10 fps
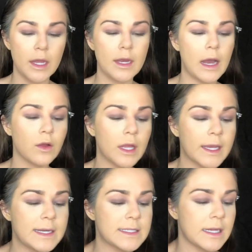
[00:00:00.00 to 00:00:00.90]
Now,
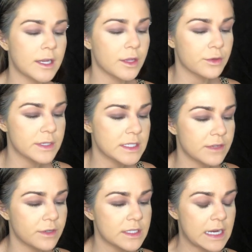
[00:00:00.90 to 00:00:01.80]
like I said, there is
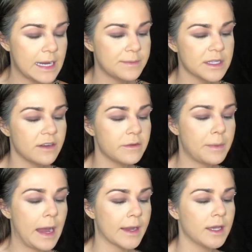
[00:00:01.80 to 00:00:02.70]
different types of
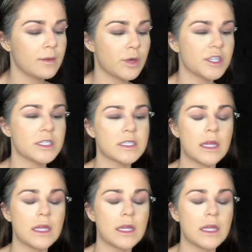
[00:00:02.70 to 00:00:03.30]
packing brushes,